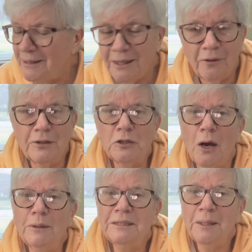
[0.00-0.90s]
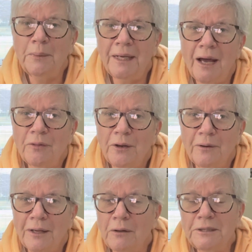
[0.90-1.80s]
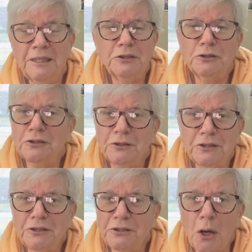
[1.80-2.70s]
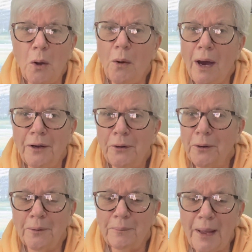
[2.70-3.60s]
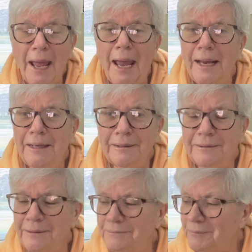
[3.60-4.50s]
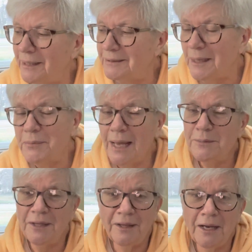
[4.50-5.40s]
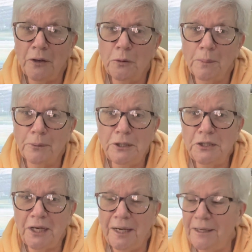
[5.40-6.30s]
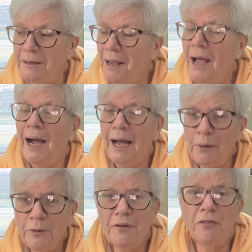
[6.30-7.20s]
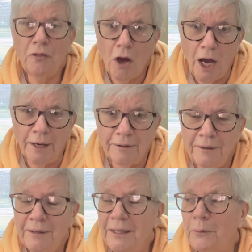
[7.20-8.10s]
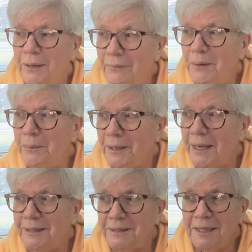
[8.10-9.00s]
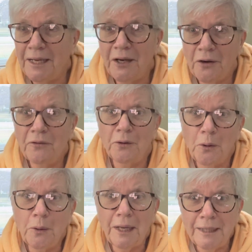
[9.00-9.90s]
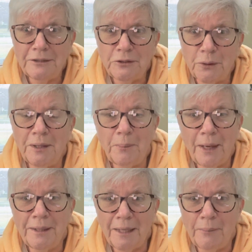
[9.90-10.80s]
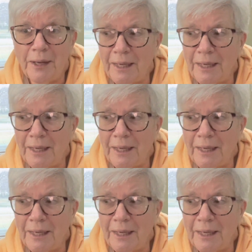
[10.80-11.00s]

you know, there's always somebody out there. You know, teachers are just so underpaid and sometimes I think underappreciated. I would have thought that when everybody had to take care of their own kids during the pandemic